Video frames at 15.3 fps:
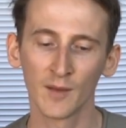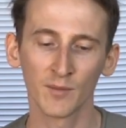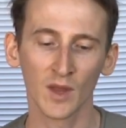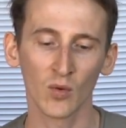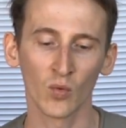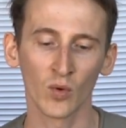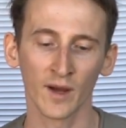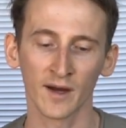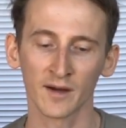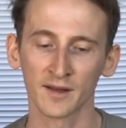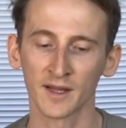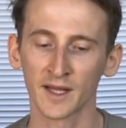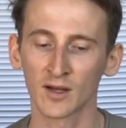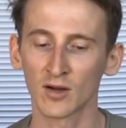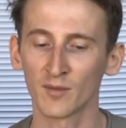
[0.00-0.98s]
where
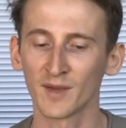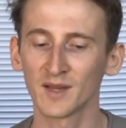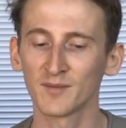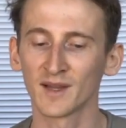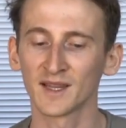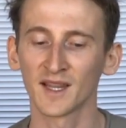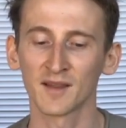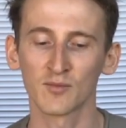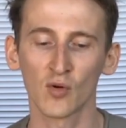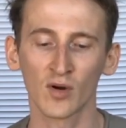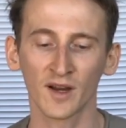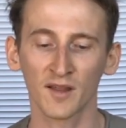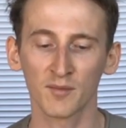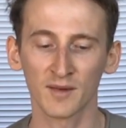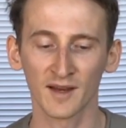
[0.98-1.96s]
the commitment is more
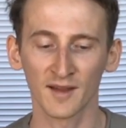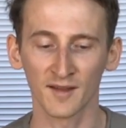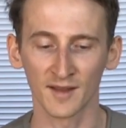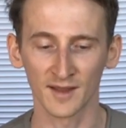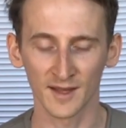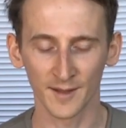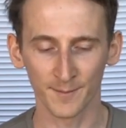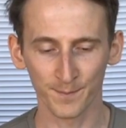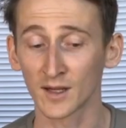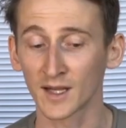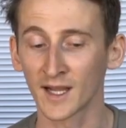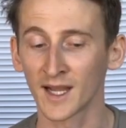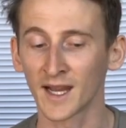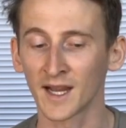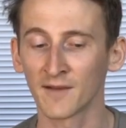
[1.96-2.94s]
explicit.
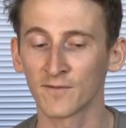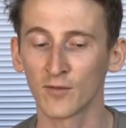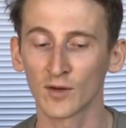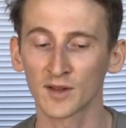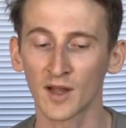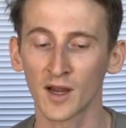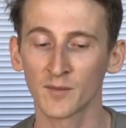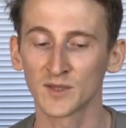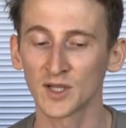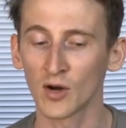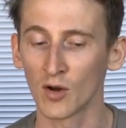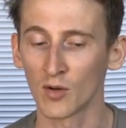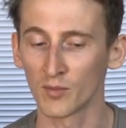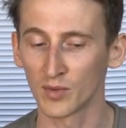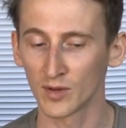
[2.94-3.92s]
Getting a full-time
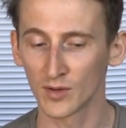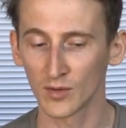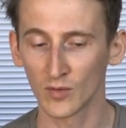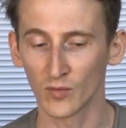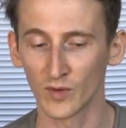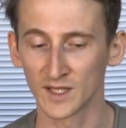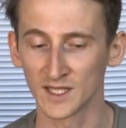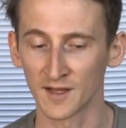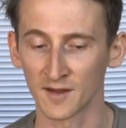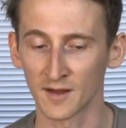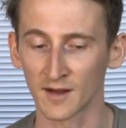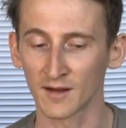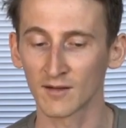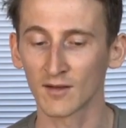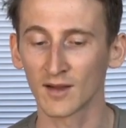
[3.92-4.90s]
job, which is
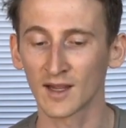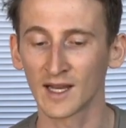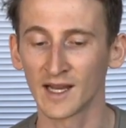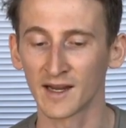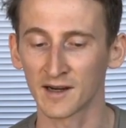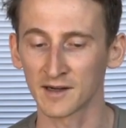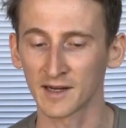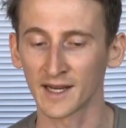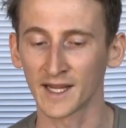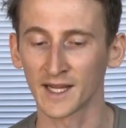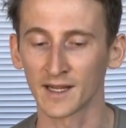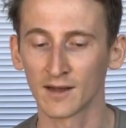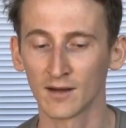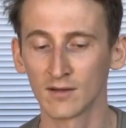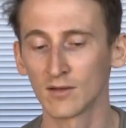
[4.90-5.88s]
a
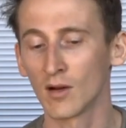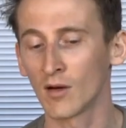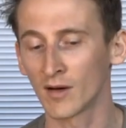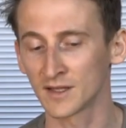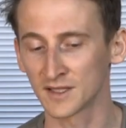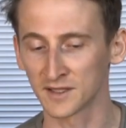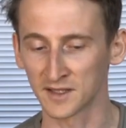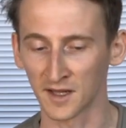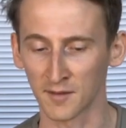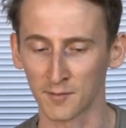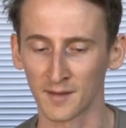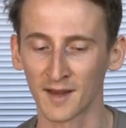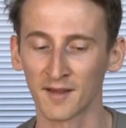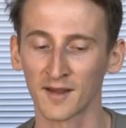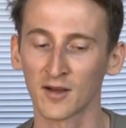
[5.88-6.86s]
clearly large and
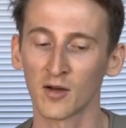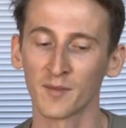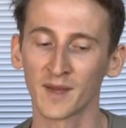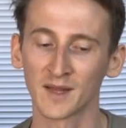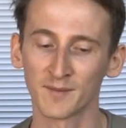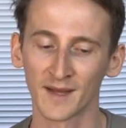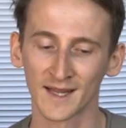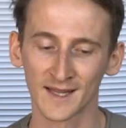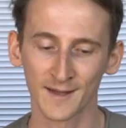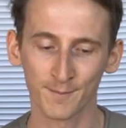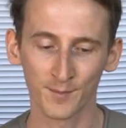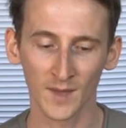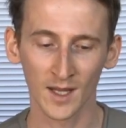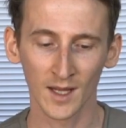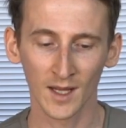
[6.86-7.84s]
explicit commitment.
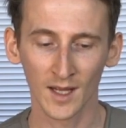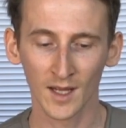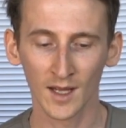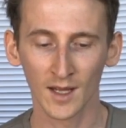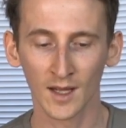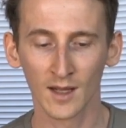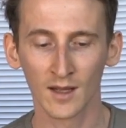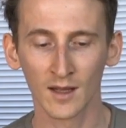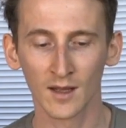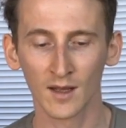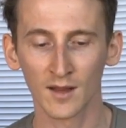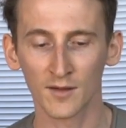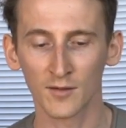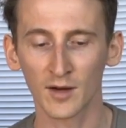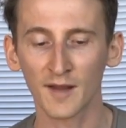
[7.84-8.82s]

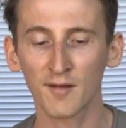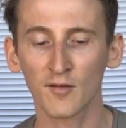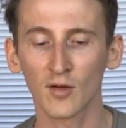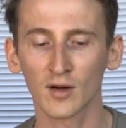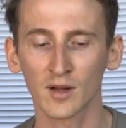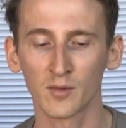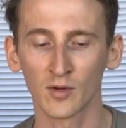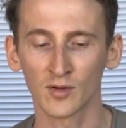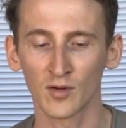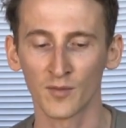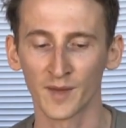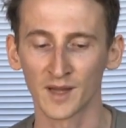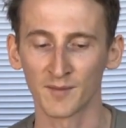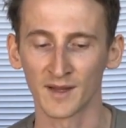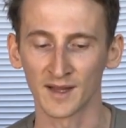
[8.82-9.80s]
So let's talk about
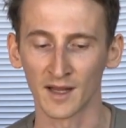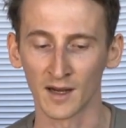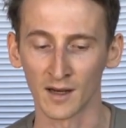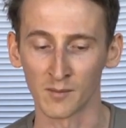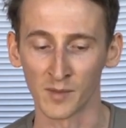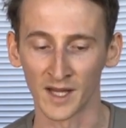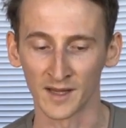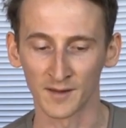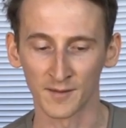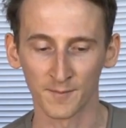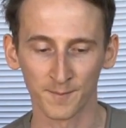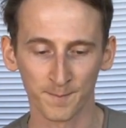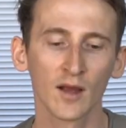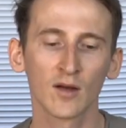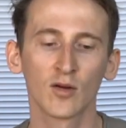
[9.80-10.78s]
commitment a little bit.
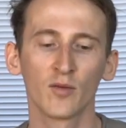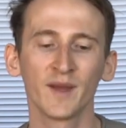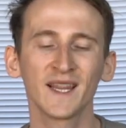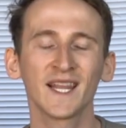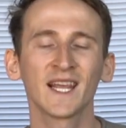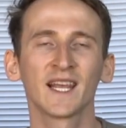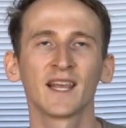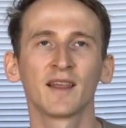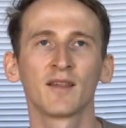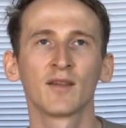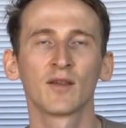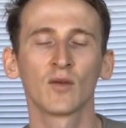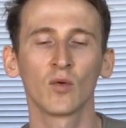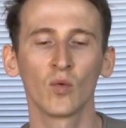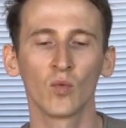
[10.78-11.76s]
Committing
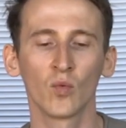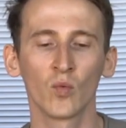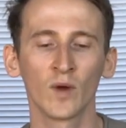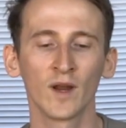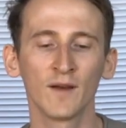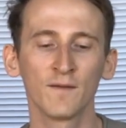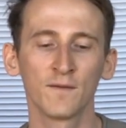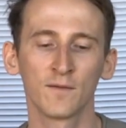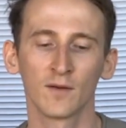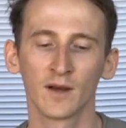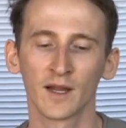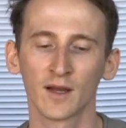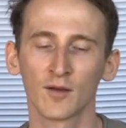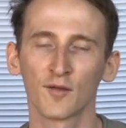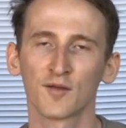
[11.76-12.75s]
is
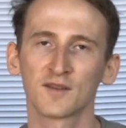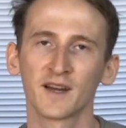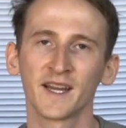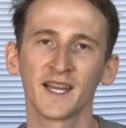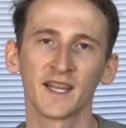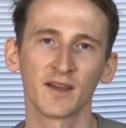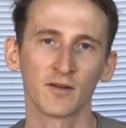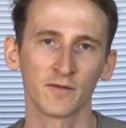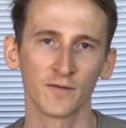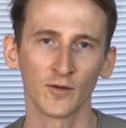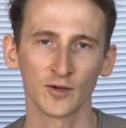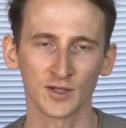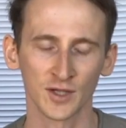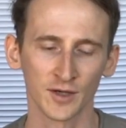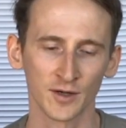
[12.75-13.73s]
willfully constraining your
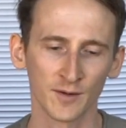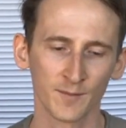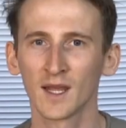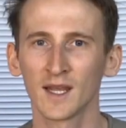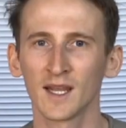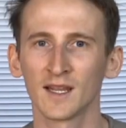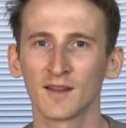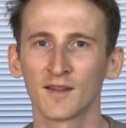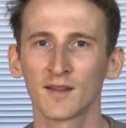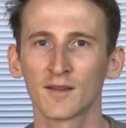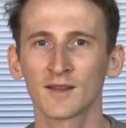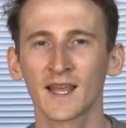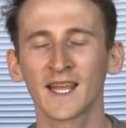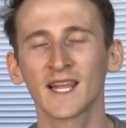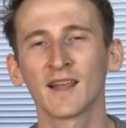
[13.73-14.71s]
future. It's
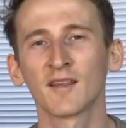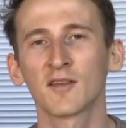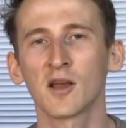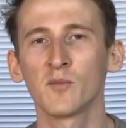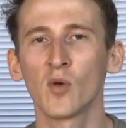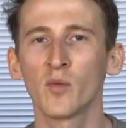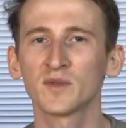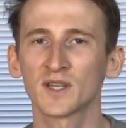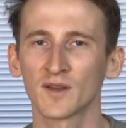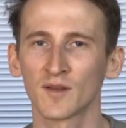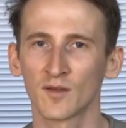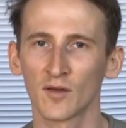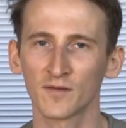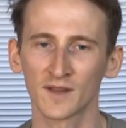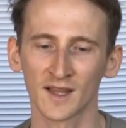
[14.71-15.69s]
taking some
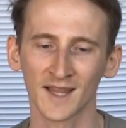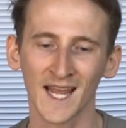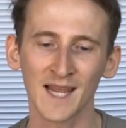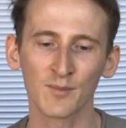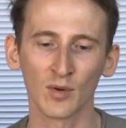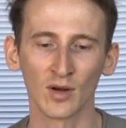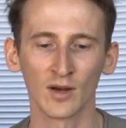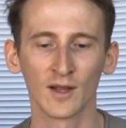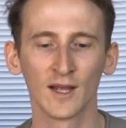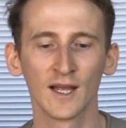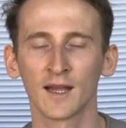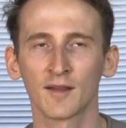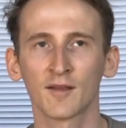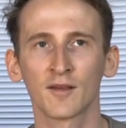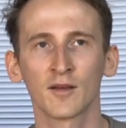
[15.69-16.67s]
options off the table
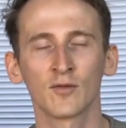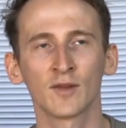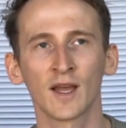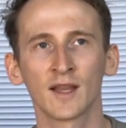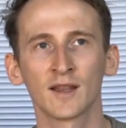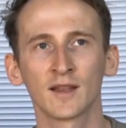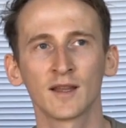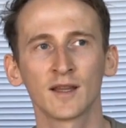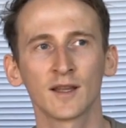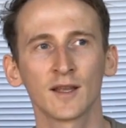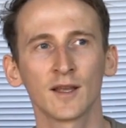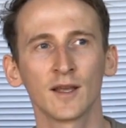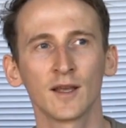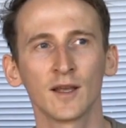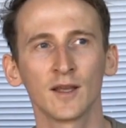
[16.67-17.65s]
so that
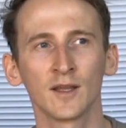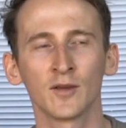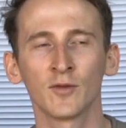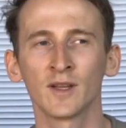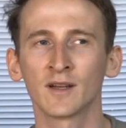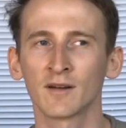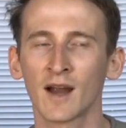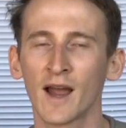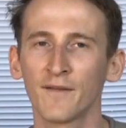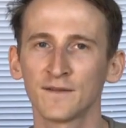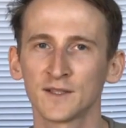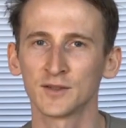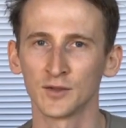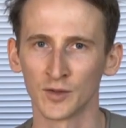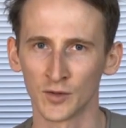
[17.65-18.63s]
you either
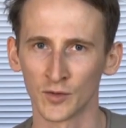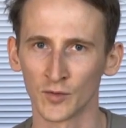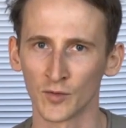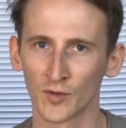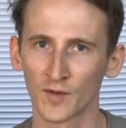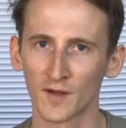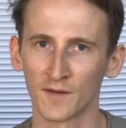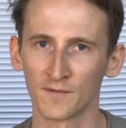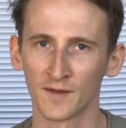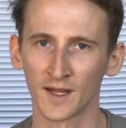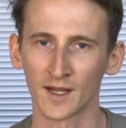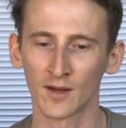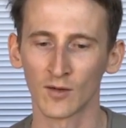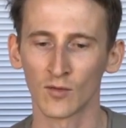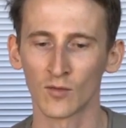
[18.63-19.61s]
have do
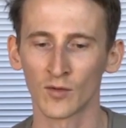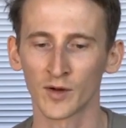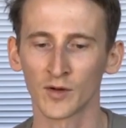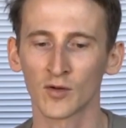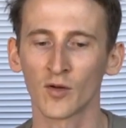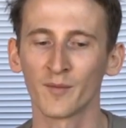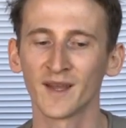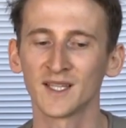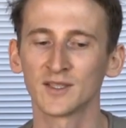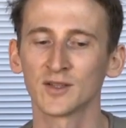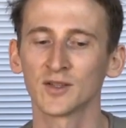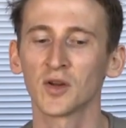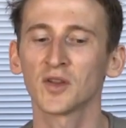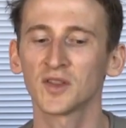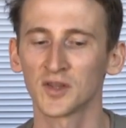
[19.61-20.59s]
something or you commit to
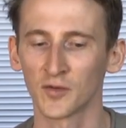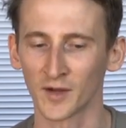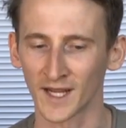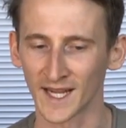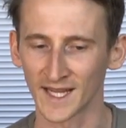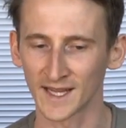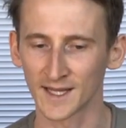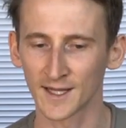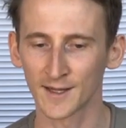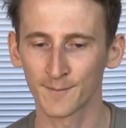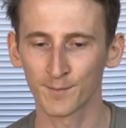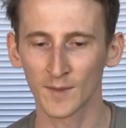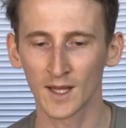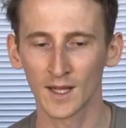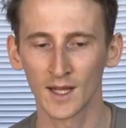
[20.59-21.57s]
not doing it.
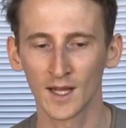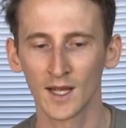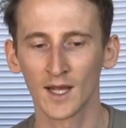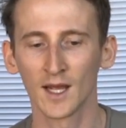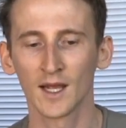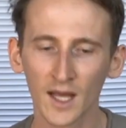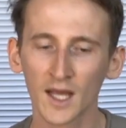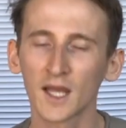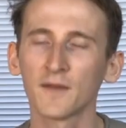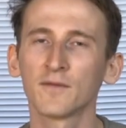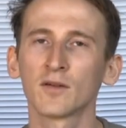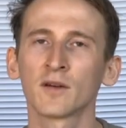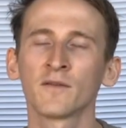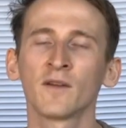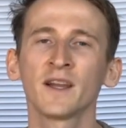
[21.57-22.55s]
If
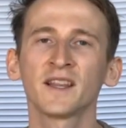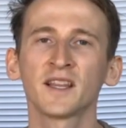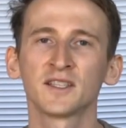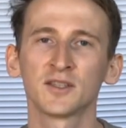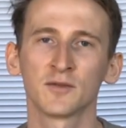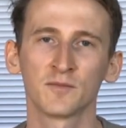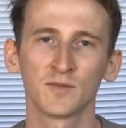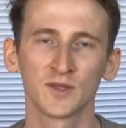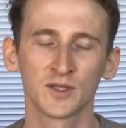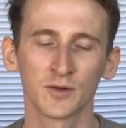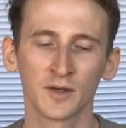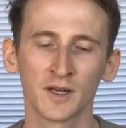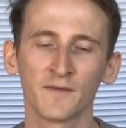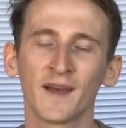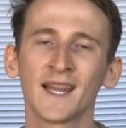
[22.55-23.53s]
you're invited to
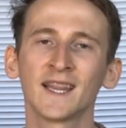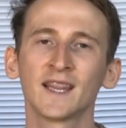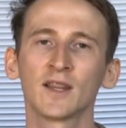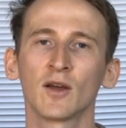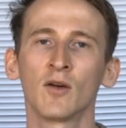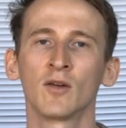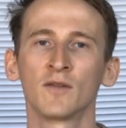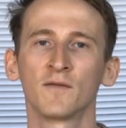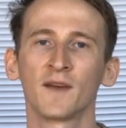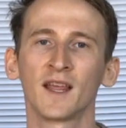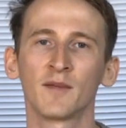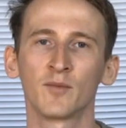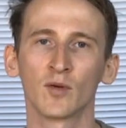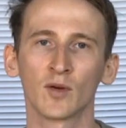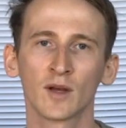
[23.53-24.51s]
an event on
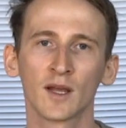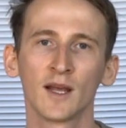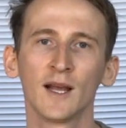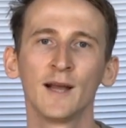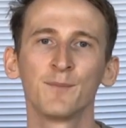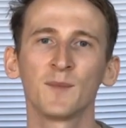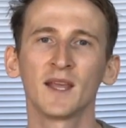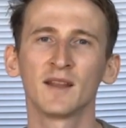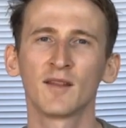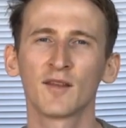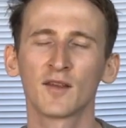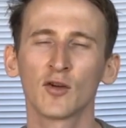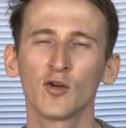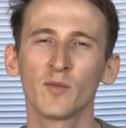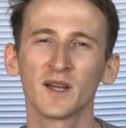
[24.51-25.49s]
Facebook, it's
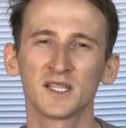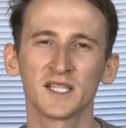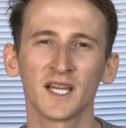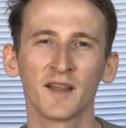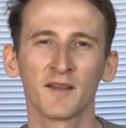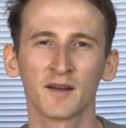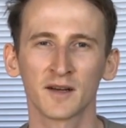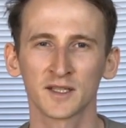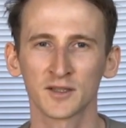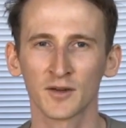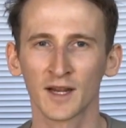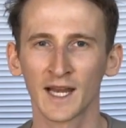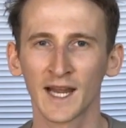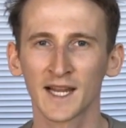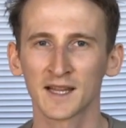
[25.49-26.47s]
so much easier to
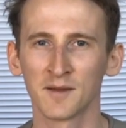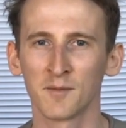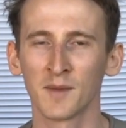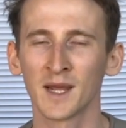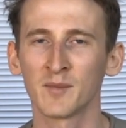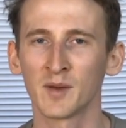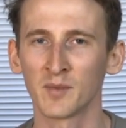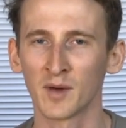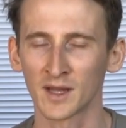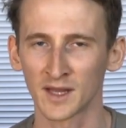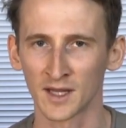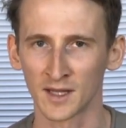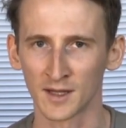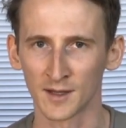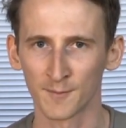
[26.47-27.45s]
click the maybe
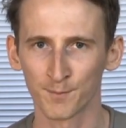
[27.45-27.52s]
button